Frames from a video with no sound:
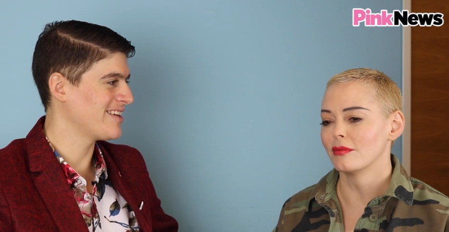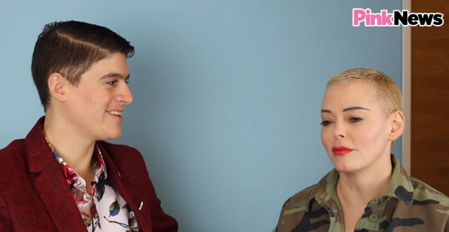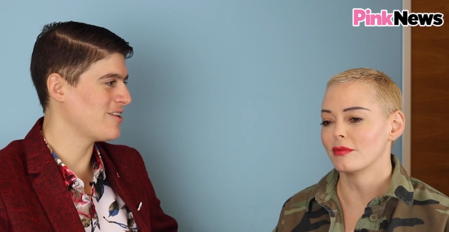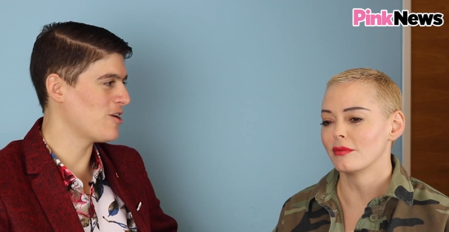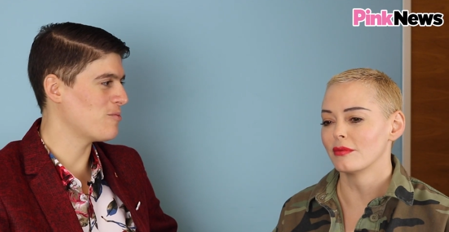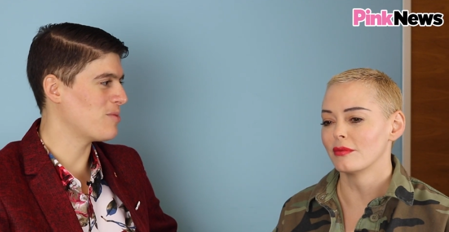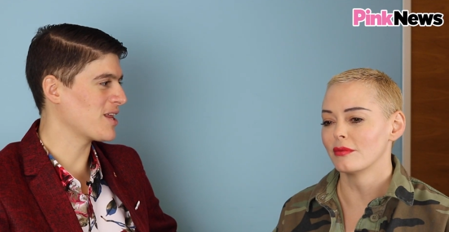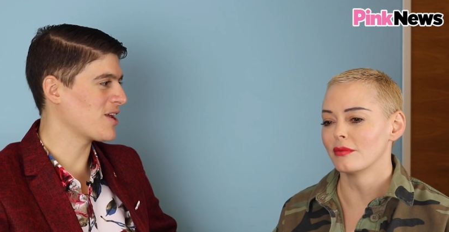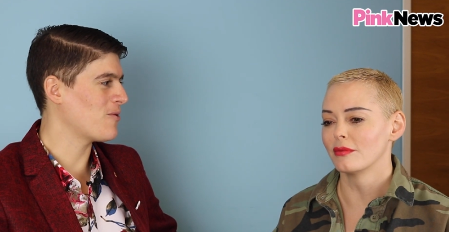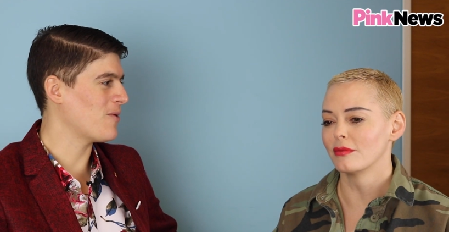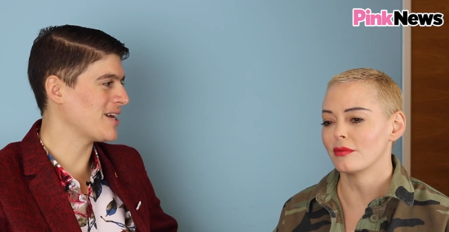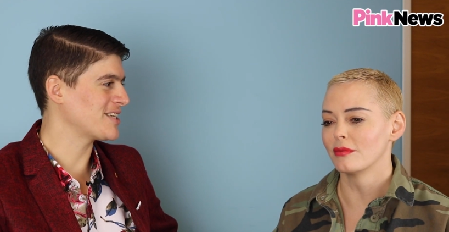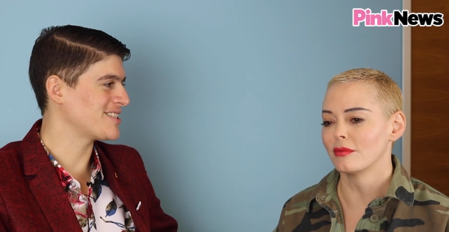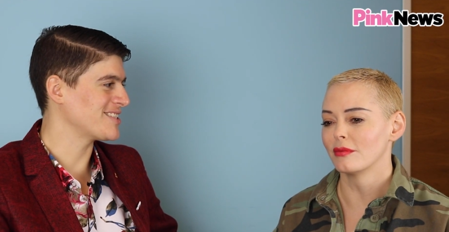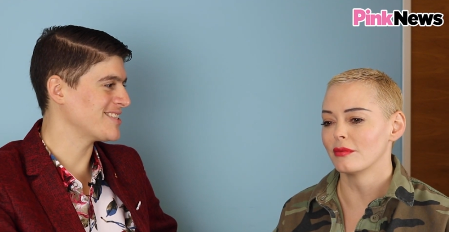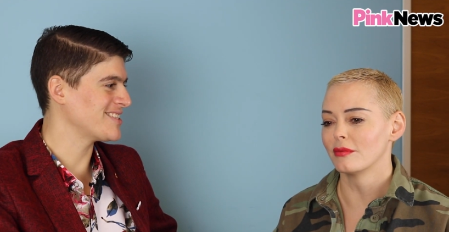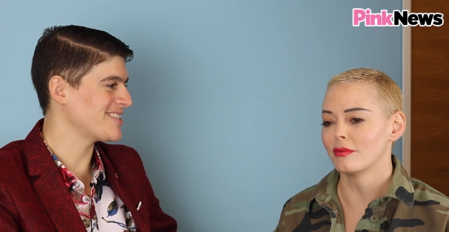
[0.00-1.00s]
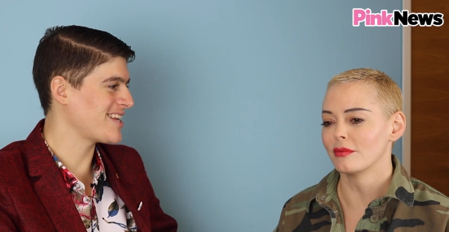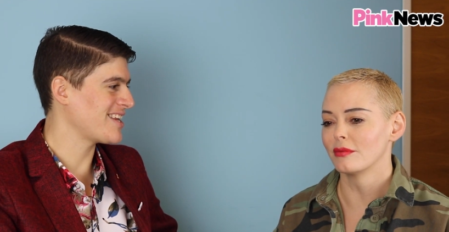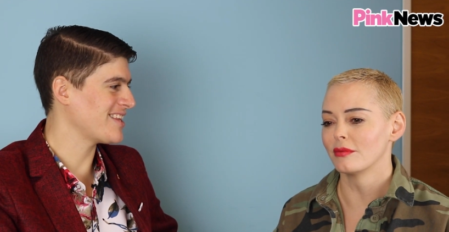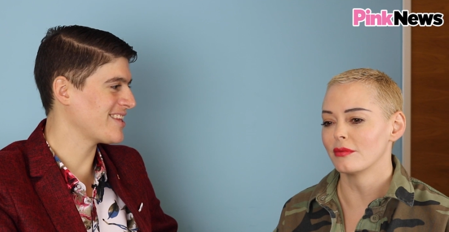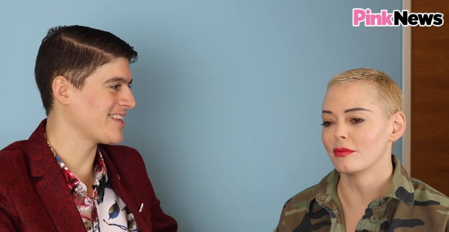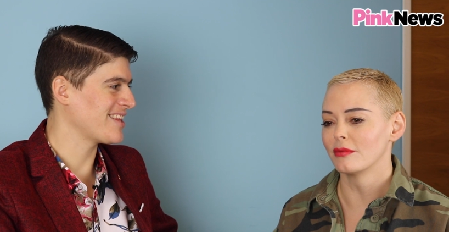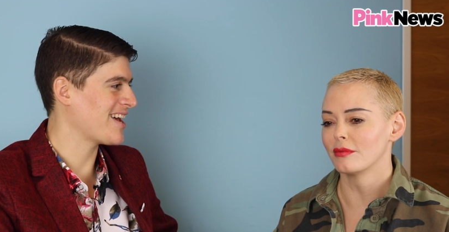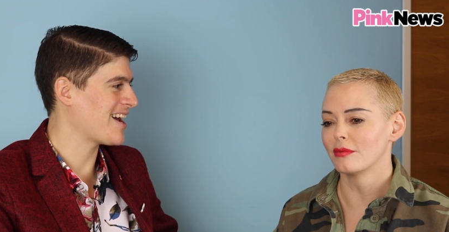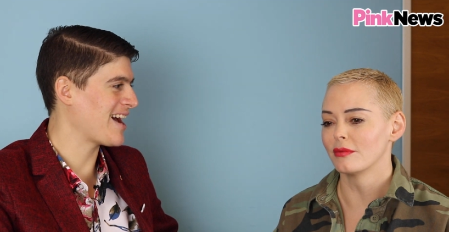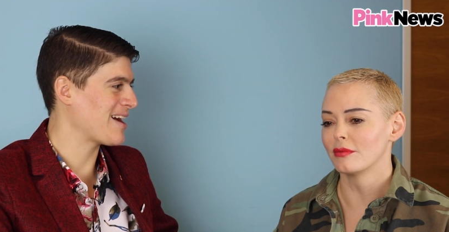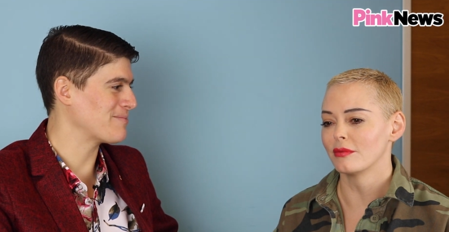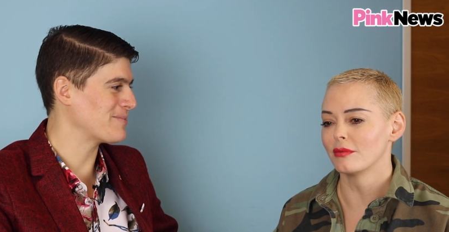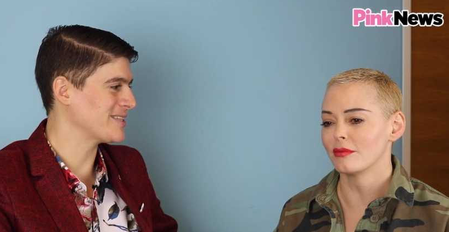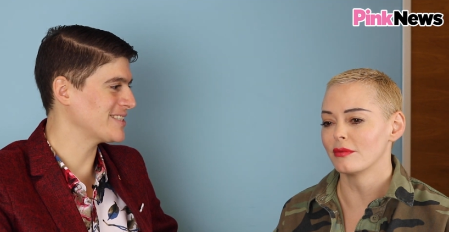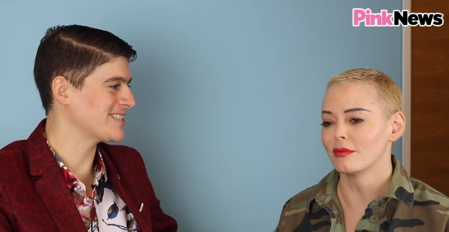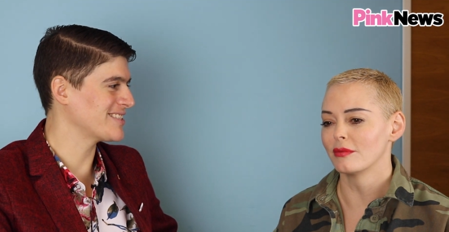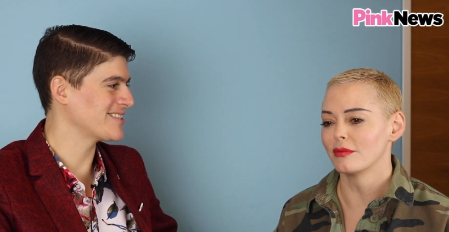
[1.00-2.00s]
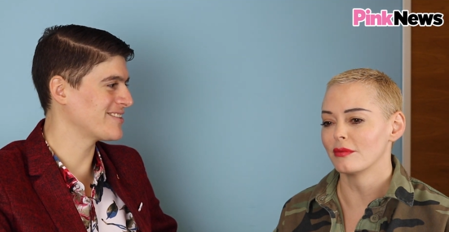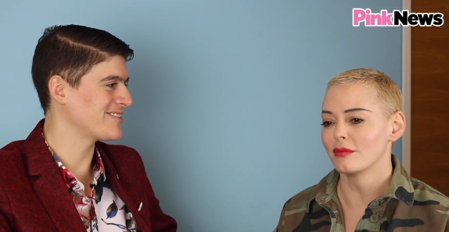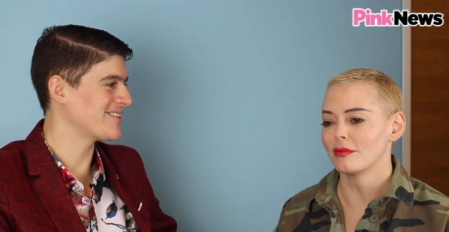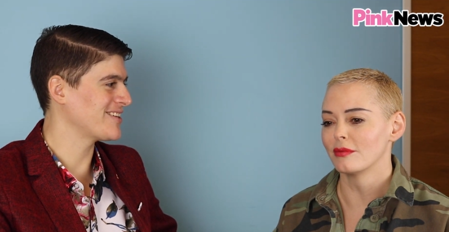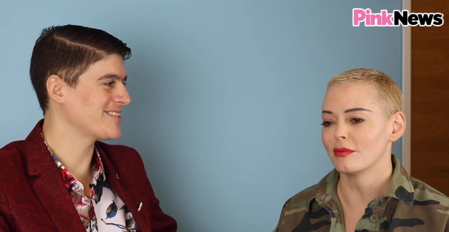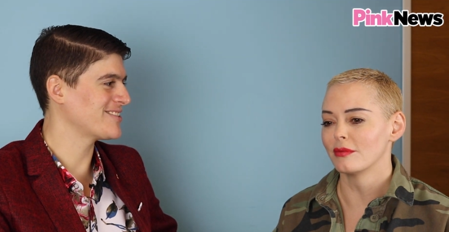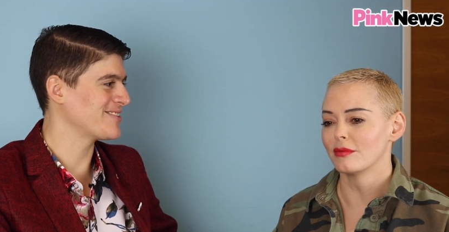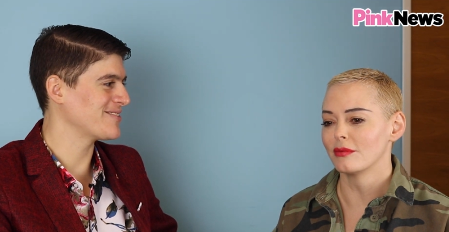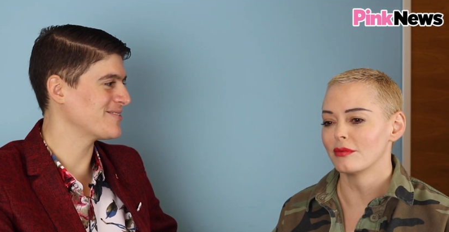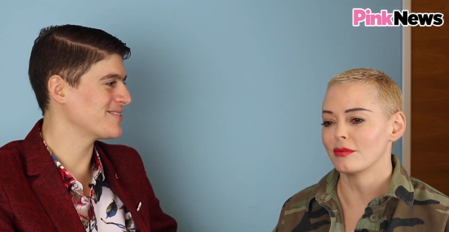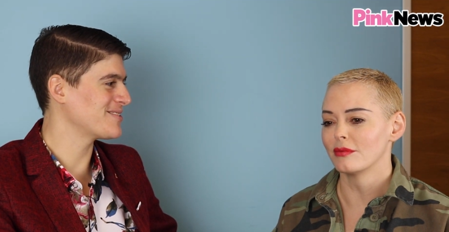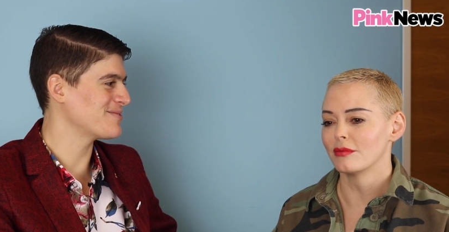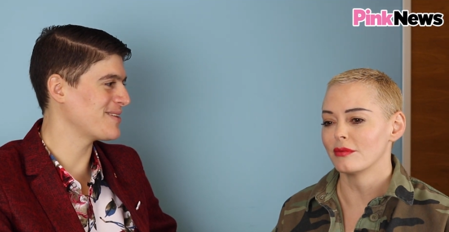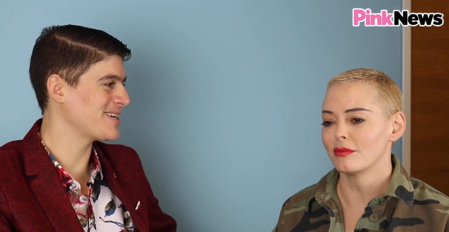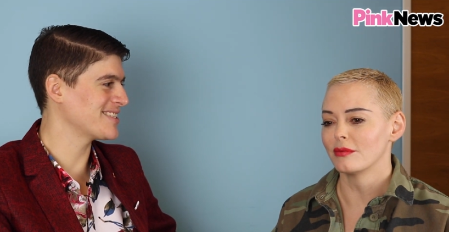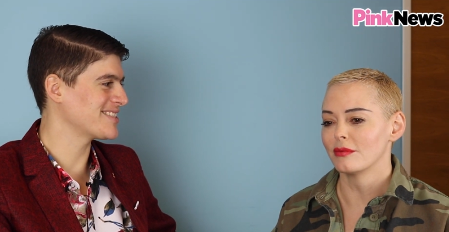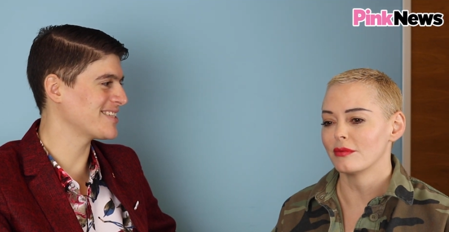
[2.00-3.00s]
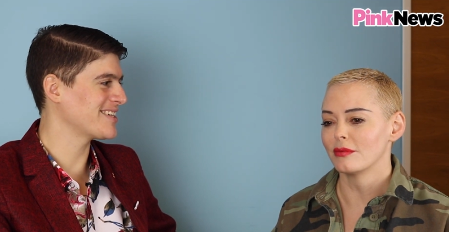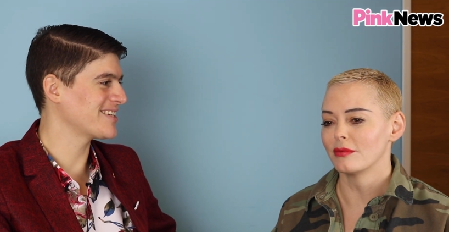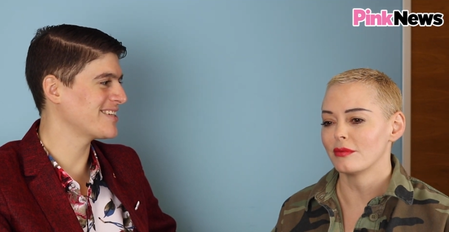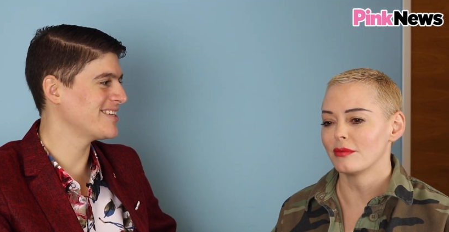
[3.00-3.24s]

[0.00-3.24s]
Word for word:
Speaker 1: nobody questions anything that happens in the restroom. It's amazing.